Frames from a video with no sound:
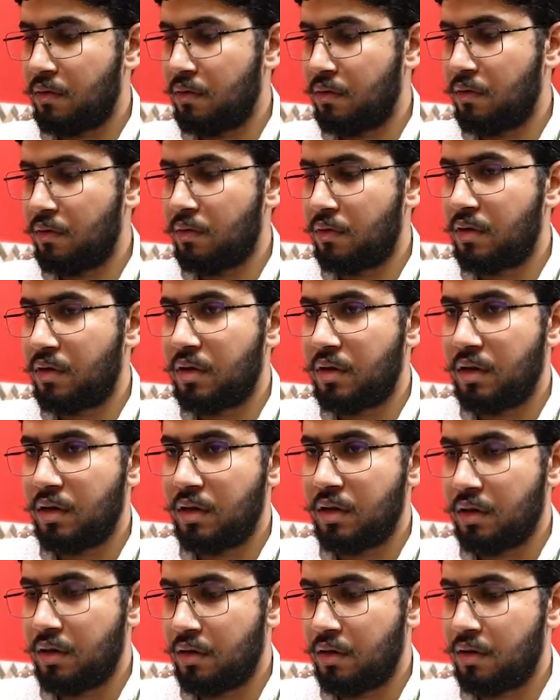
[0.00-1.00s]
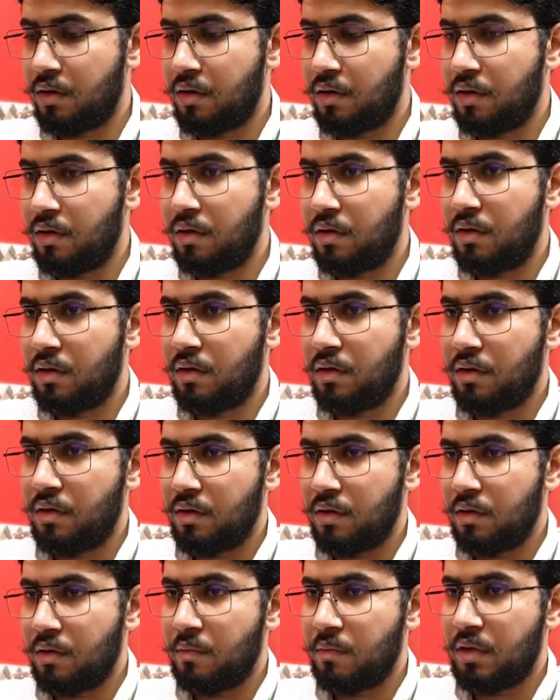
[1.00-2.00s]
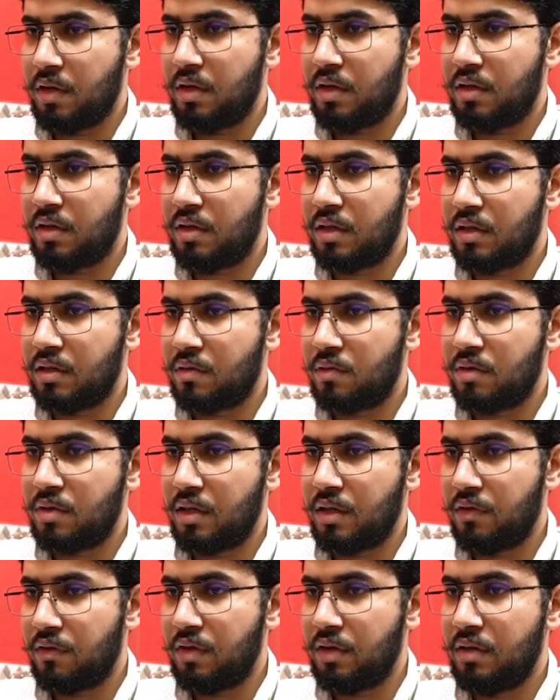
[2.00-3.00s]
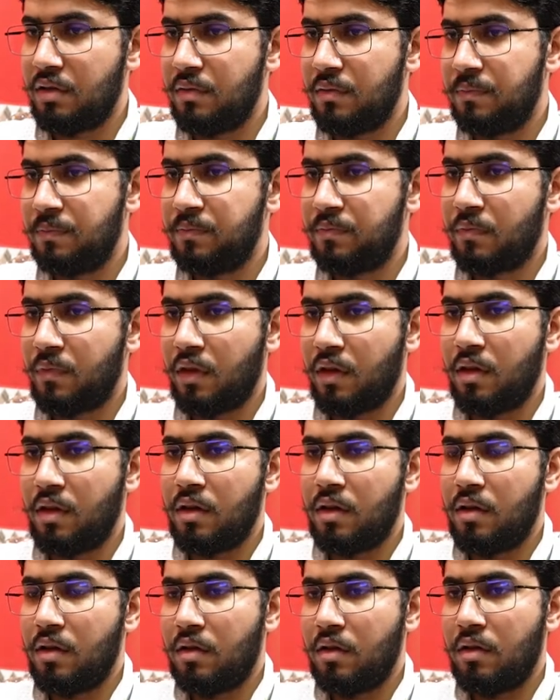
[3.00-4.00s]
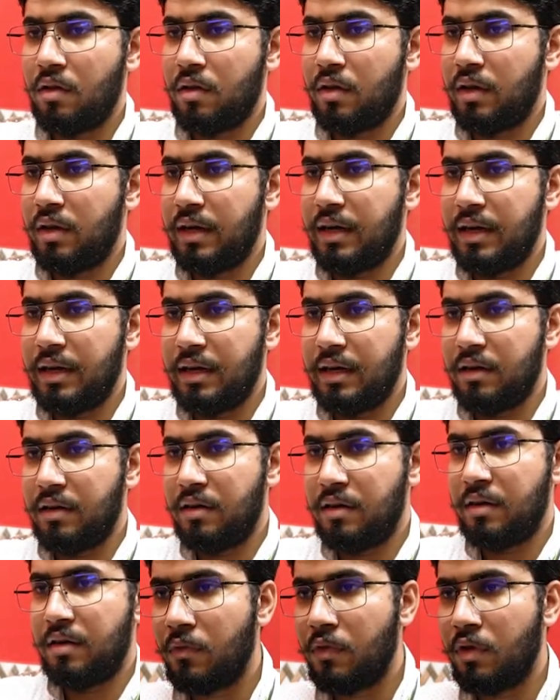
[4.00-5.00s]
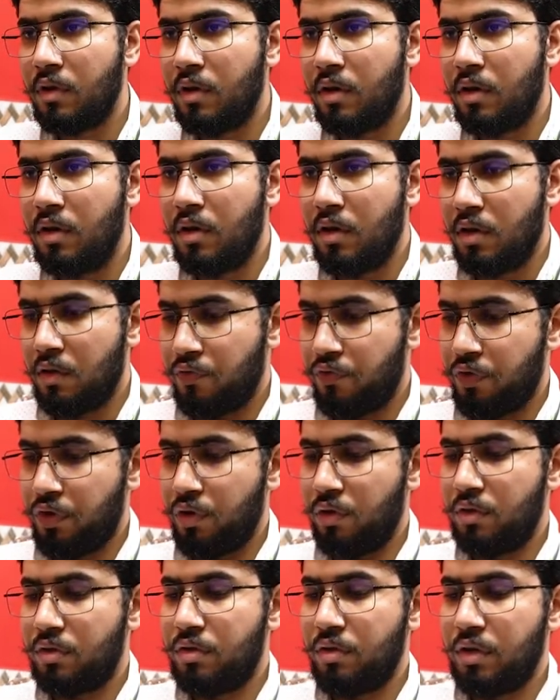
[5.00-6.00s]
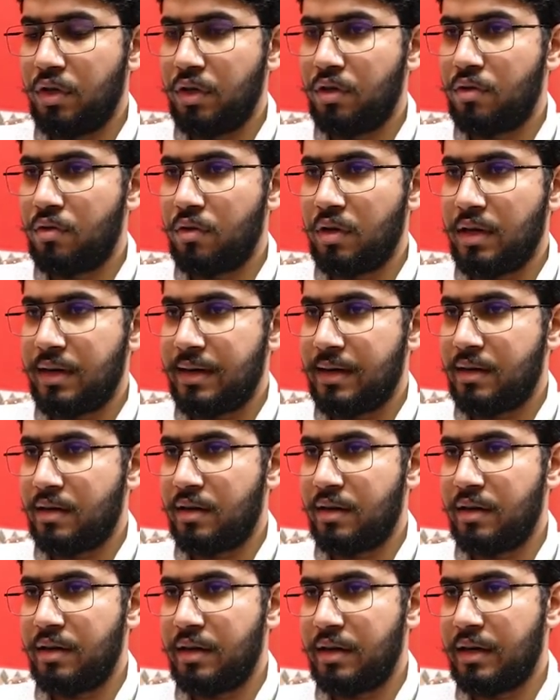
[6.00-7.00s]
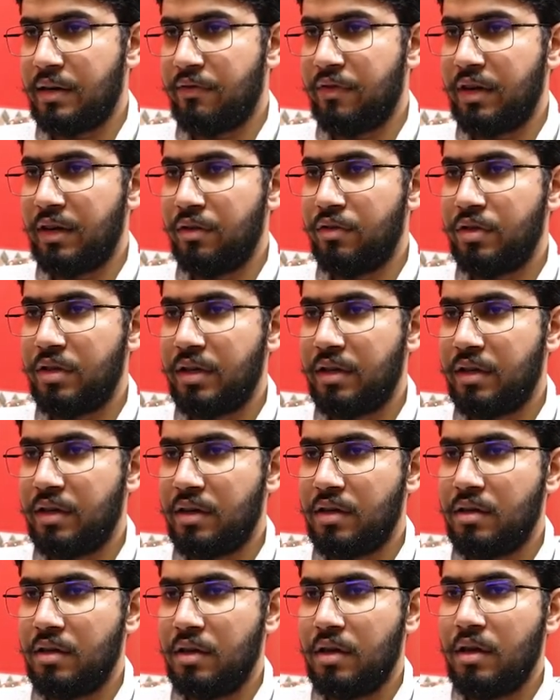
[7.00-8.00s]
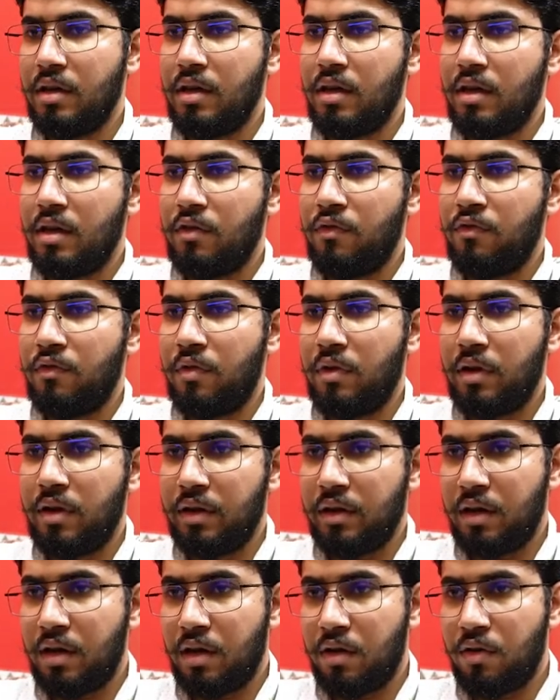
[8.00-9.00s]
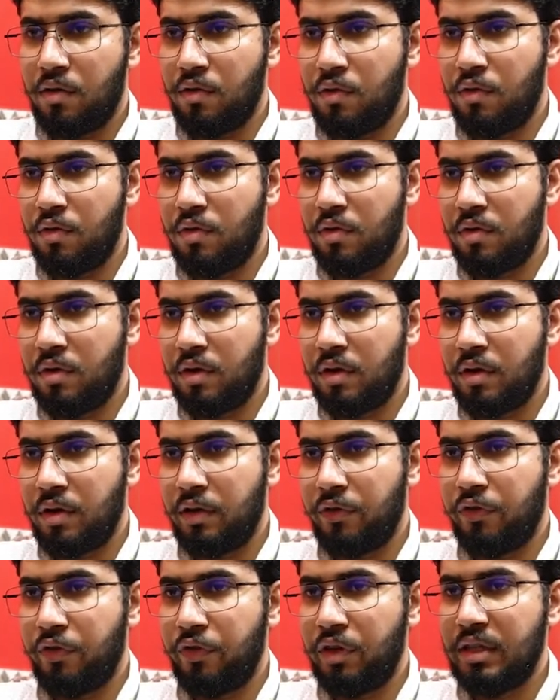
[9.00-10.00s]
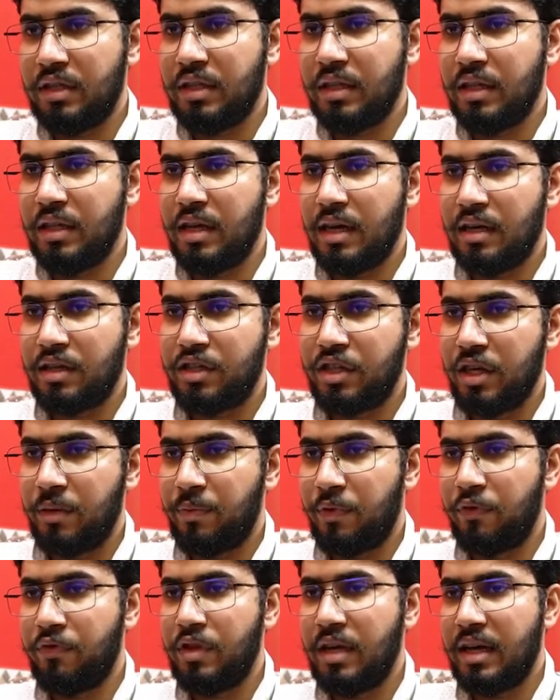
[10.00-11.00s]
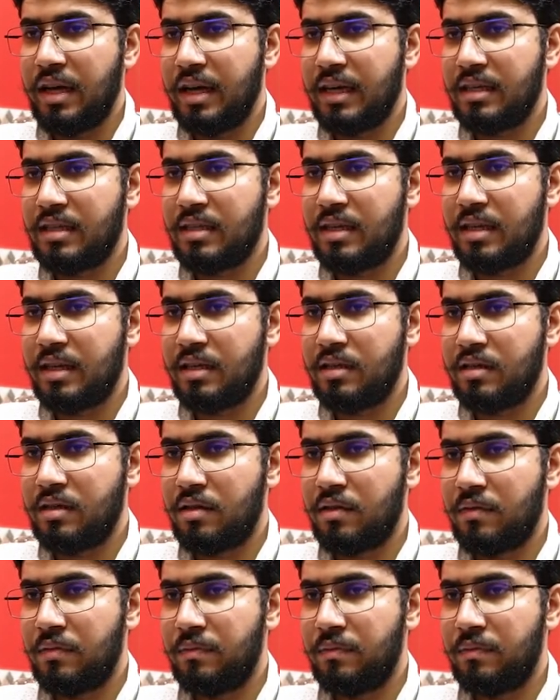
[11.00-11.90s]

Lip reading: Okay, -6 to 7, and we also need to get 100 values here. Now if you will see the shape of the x test,